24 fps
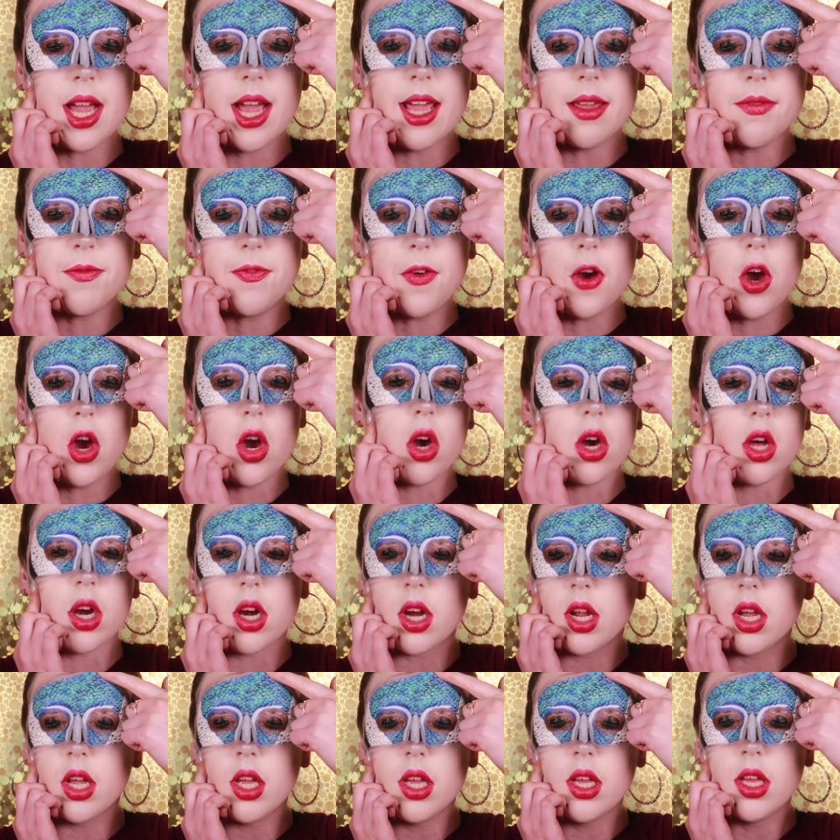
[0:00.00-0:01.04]
time
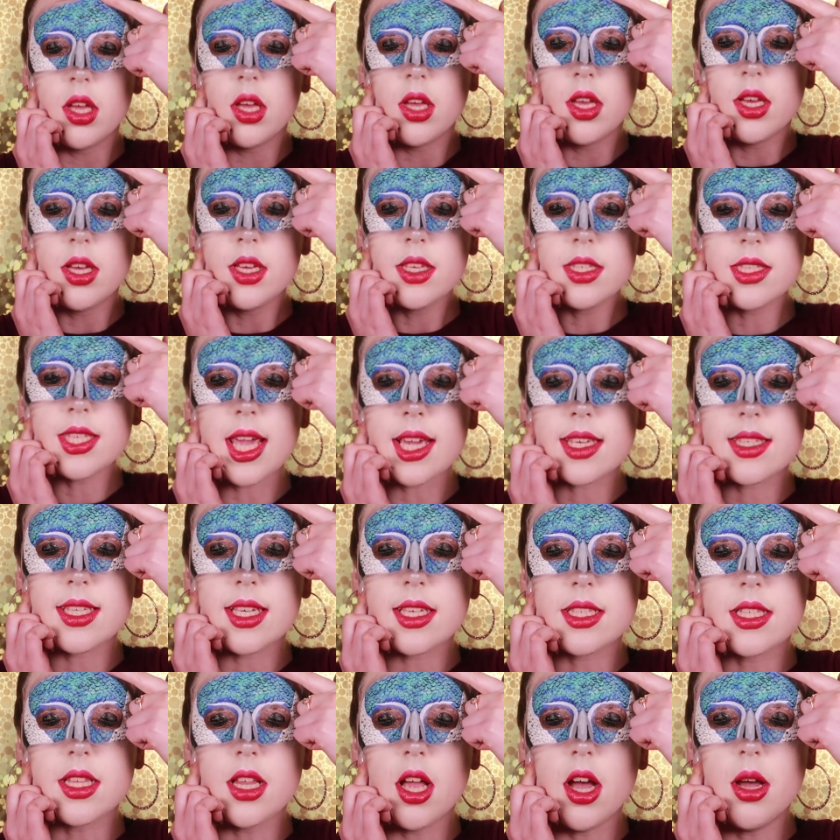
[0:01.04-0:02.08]
for
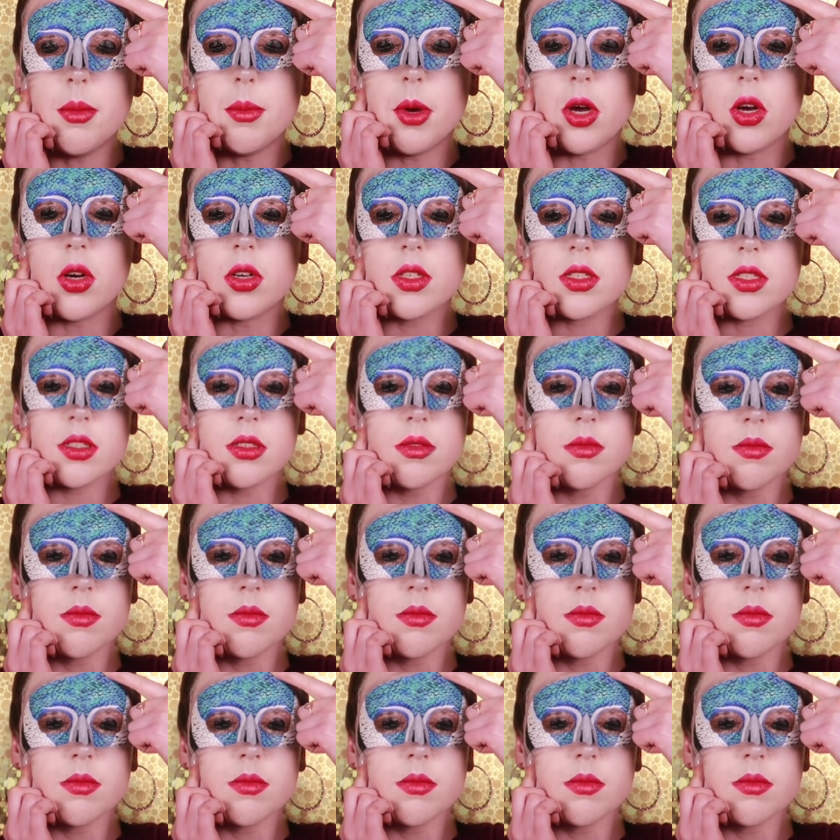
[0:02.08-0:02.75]
sexy slow-mos.